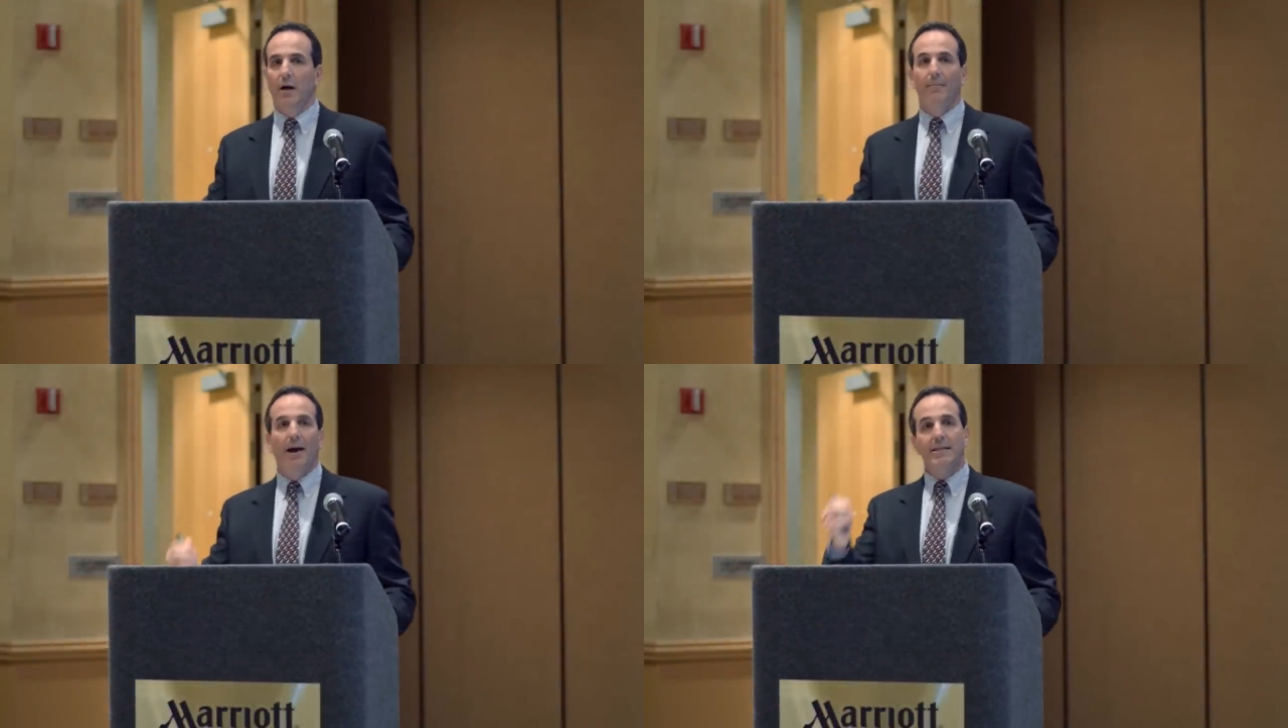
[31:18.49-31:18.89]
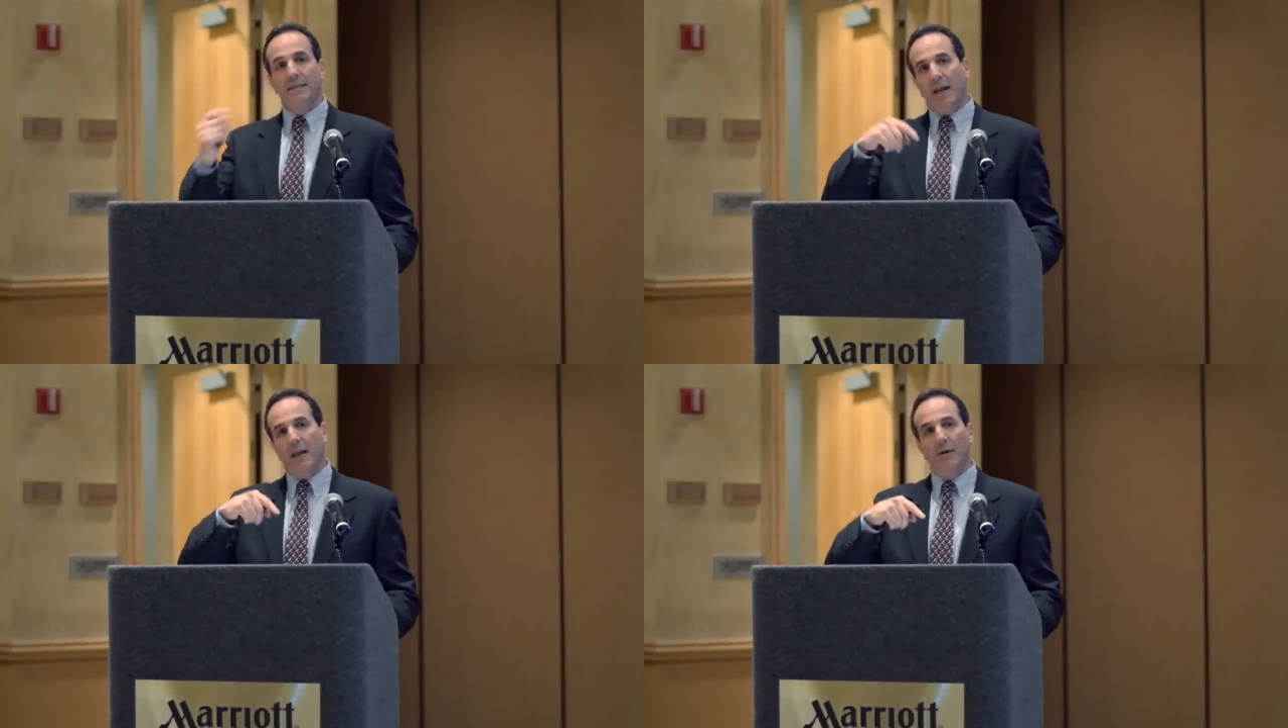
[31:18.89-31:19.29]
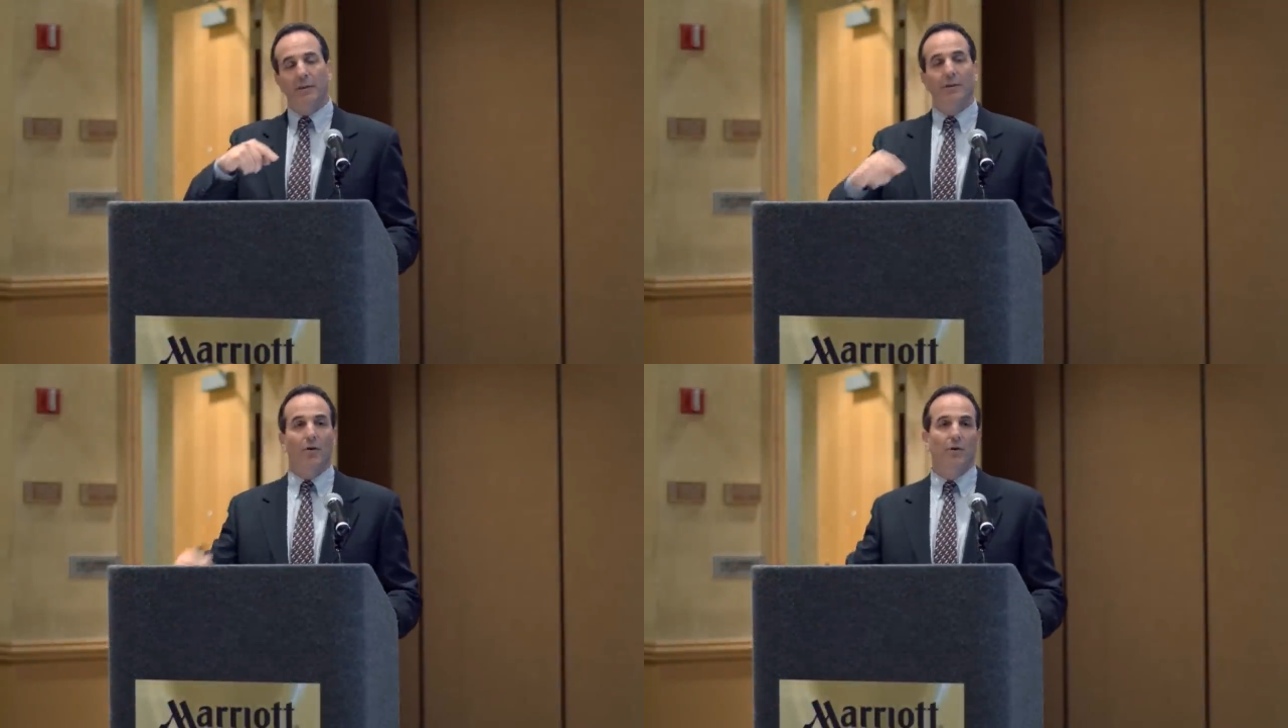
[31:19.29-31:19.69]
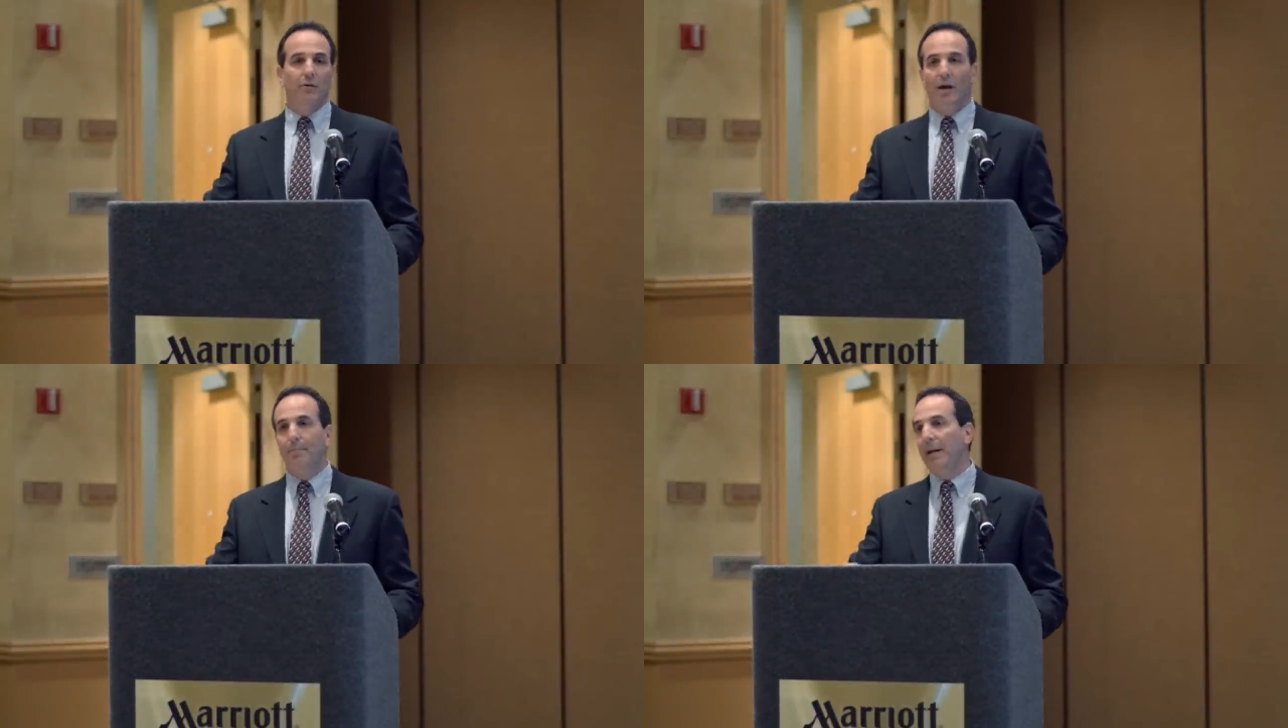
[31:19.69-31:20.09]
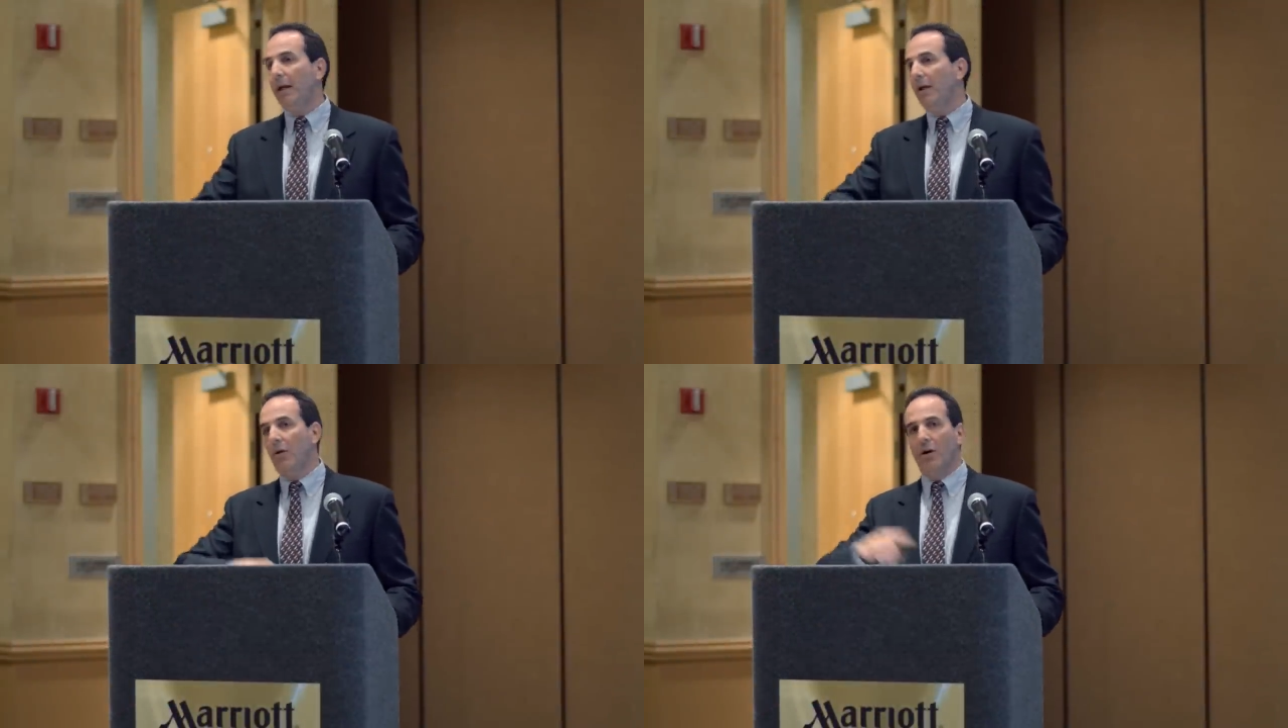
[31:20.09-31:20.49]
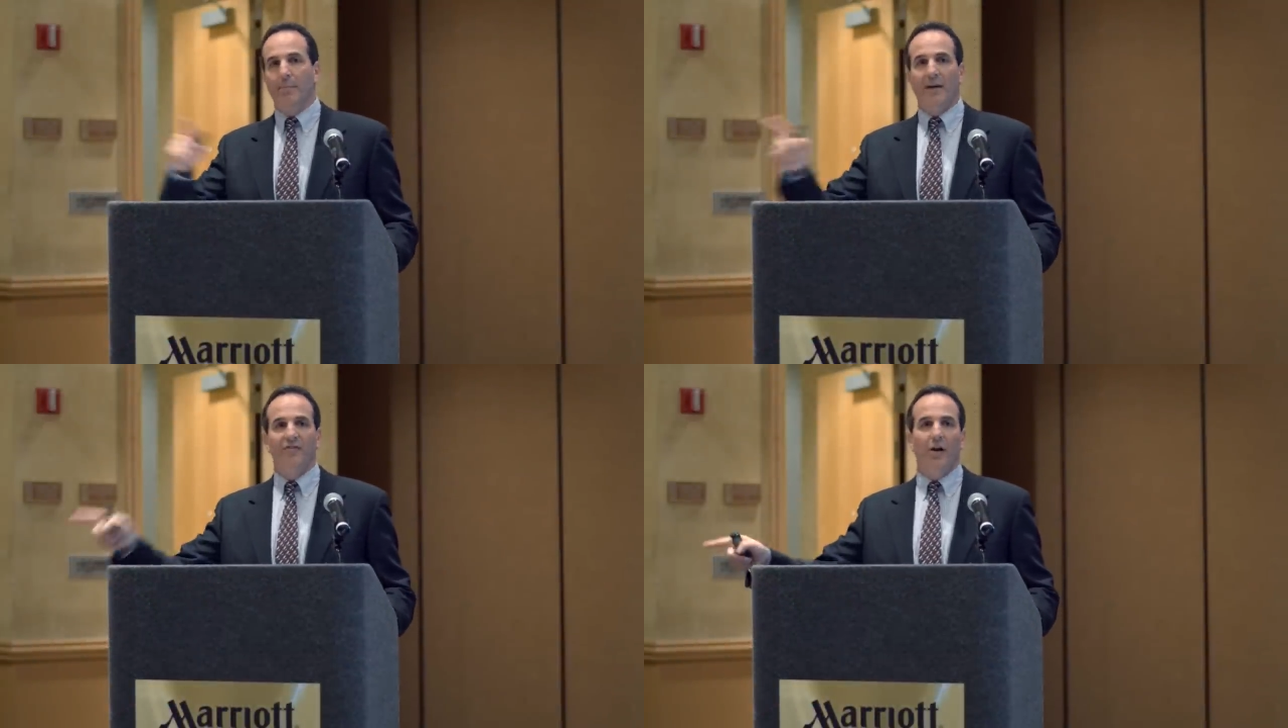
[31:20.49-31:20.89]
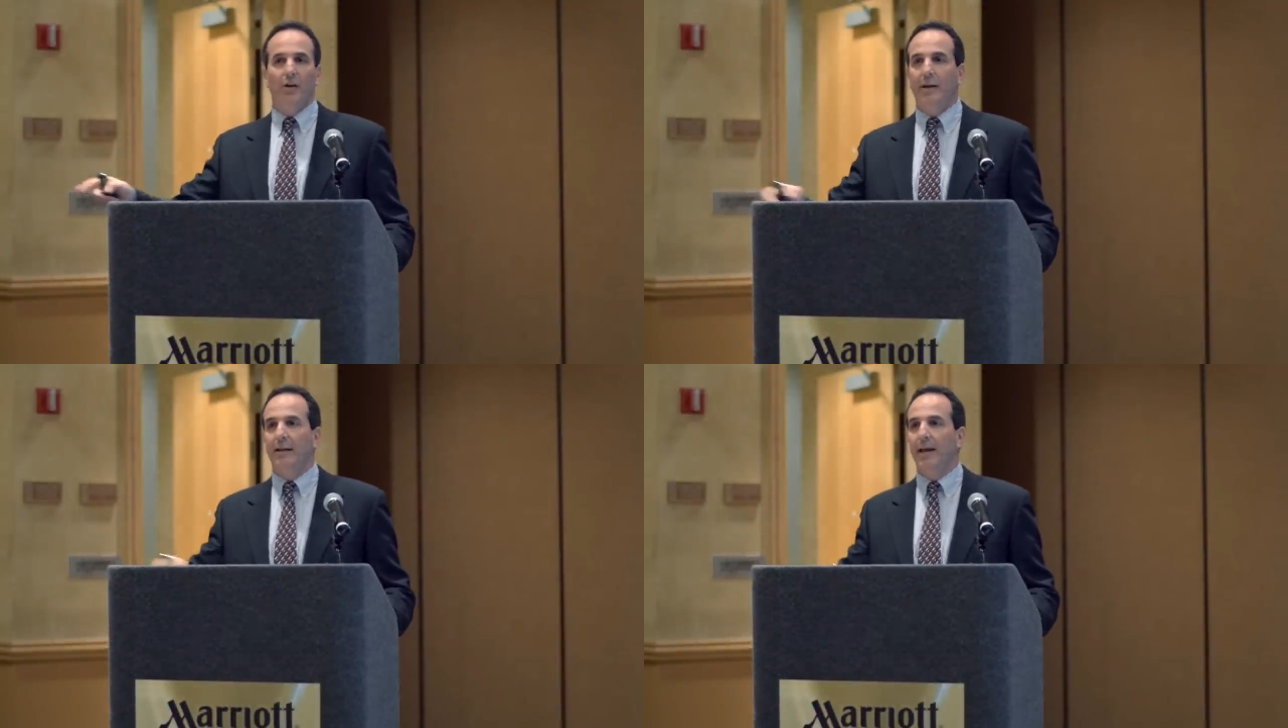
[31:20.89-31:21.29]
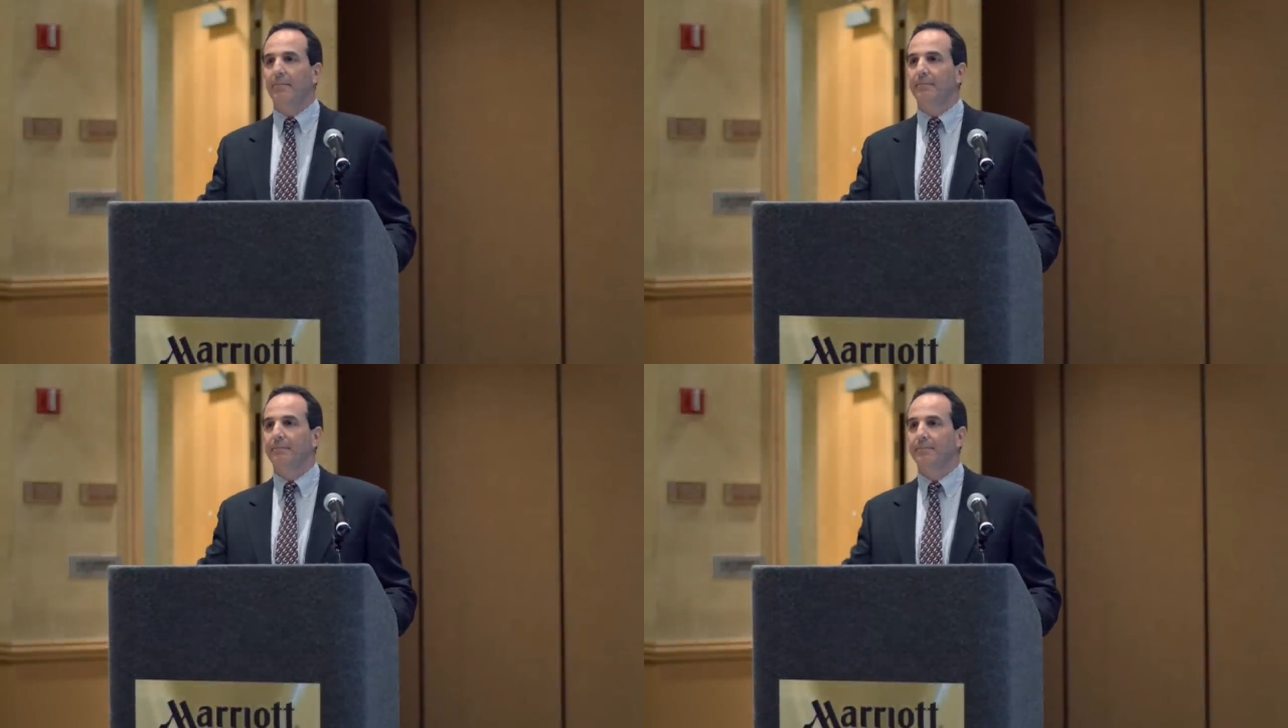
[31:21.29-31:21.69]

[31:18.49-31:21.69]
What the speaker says: am I staying with their old company, or am I following them?